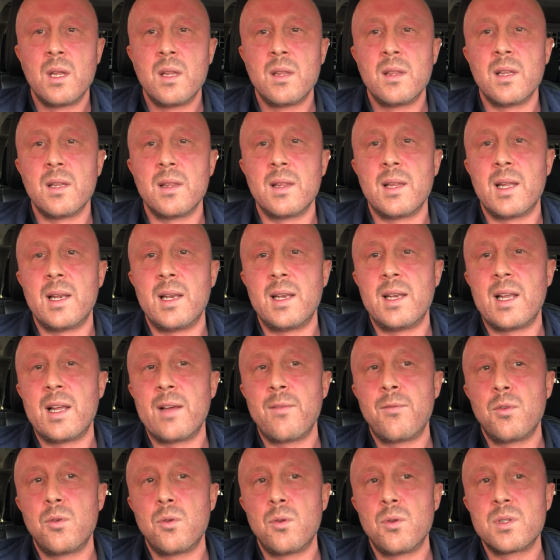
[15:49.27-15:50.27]
that their
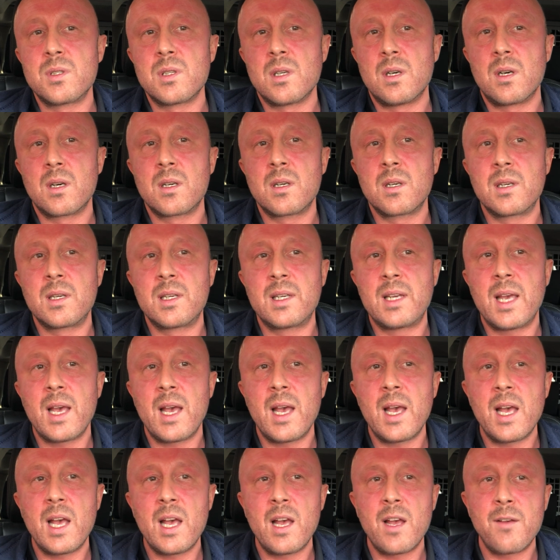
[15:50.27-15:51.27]
levels are
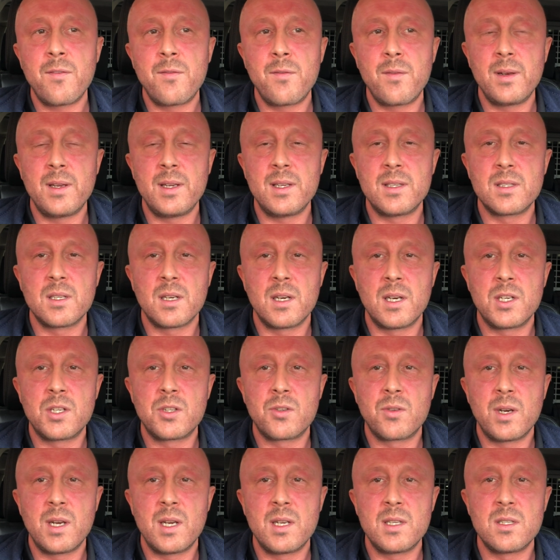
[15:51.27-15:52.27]
carefully
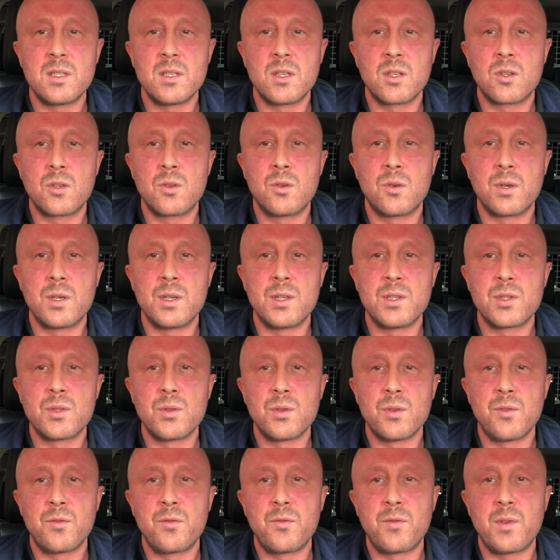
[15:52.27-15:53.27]
titrated according
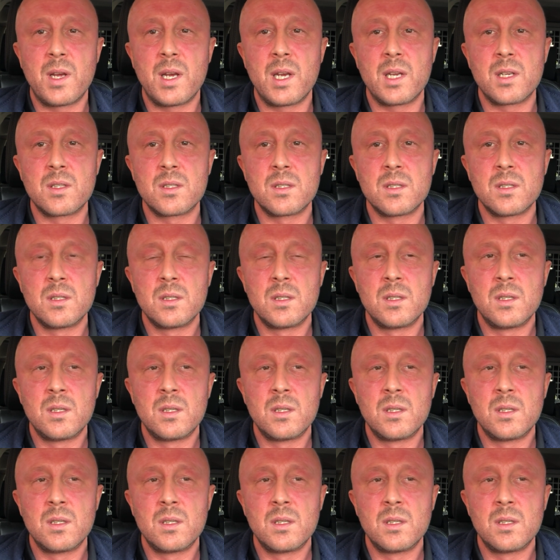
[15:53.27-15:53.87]
to effect,